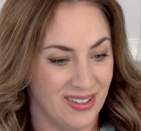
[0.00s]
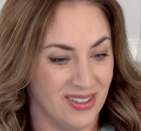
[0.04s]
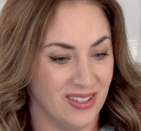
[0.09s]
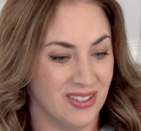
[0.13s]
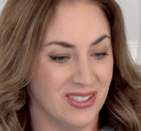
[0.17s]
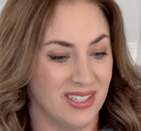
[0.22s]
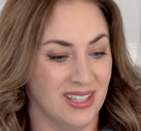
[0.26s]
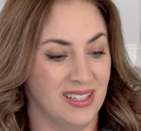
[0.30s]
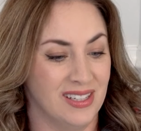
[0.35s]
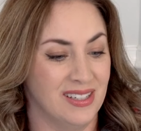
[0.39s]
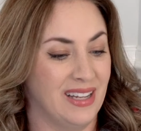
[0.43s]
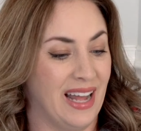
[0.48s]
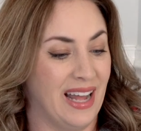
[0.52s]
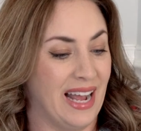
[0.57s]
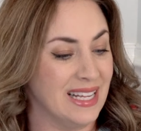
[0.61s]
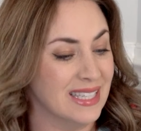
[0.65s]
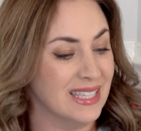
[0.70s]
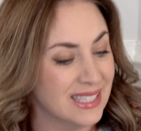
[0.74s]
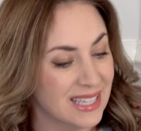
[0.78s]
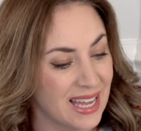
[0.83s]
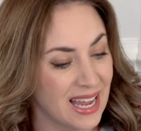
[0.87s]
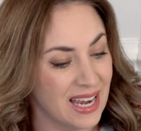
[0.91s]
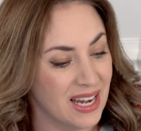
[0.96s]
There's a little
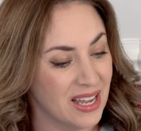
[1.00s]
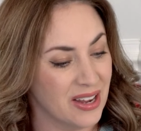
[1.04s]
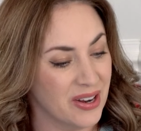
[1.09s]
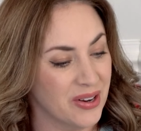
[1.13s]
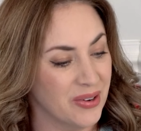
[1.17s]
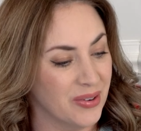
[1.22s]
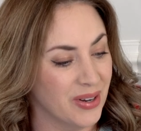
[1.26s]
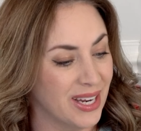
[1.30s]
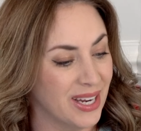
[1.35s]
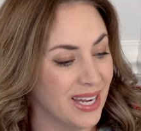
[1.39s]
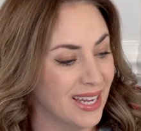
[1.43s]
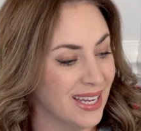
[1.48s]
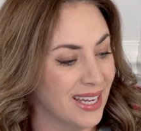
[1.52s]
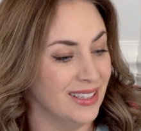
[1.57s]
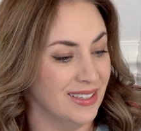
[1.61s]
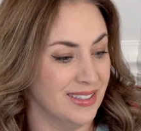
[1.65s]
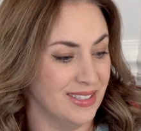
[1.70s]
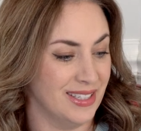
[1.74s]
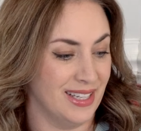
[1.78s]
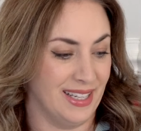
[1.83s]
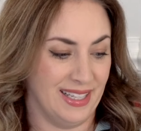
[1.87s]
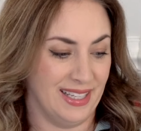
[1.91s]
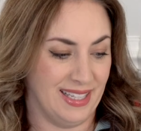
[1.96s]
ice skating rink.
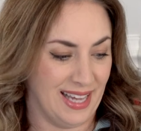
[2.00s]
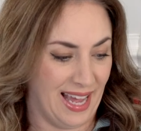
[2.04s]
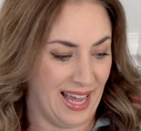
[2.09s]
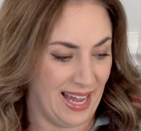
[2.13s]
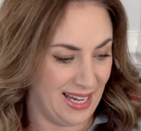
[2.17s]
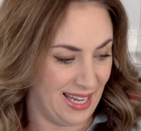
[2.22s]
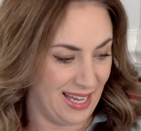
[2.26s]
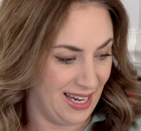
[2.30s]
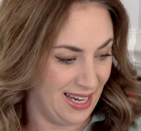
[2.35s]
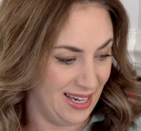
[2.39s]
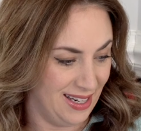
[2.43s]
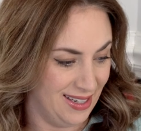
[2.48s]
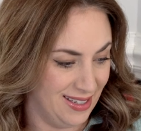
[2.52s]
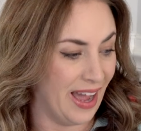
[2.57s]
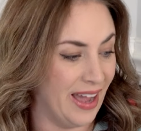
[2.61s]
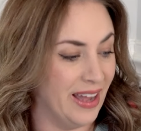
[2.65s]
There's a Yeti.